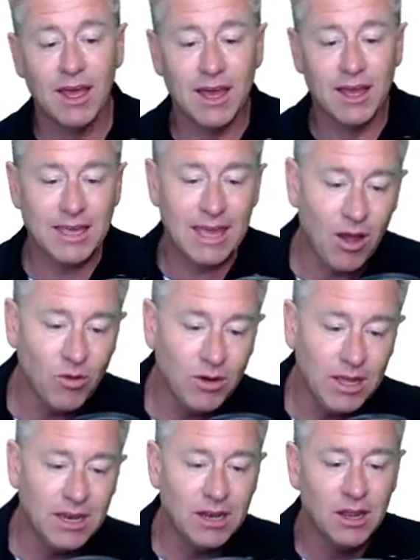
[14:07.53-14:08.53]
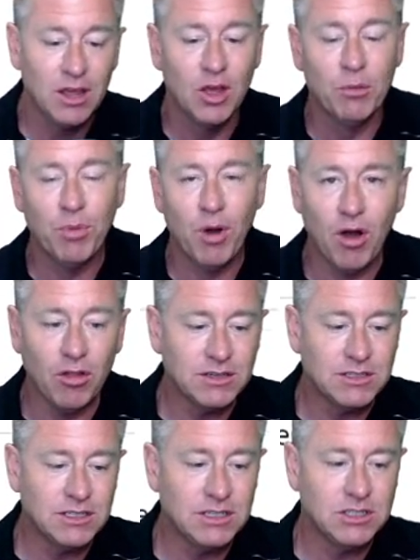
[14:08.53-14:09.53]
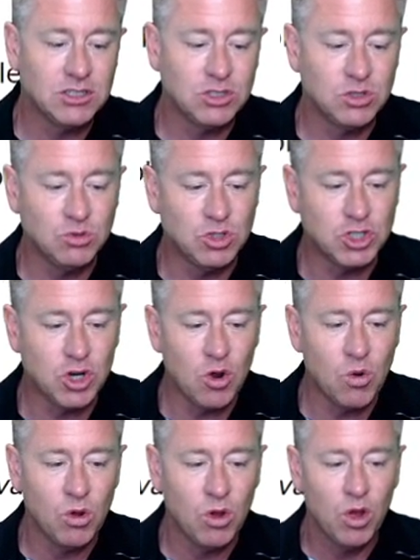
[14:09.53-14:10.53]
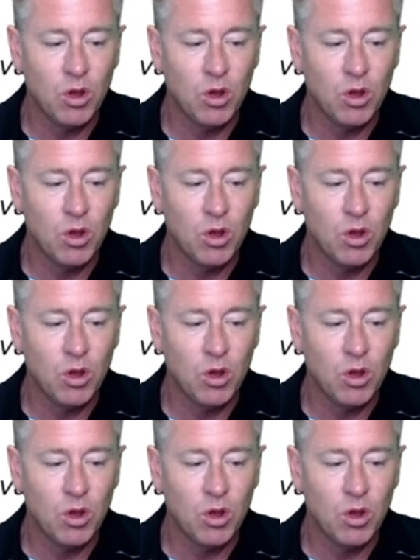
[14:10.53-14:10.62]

accounting policies to show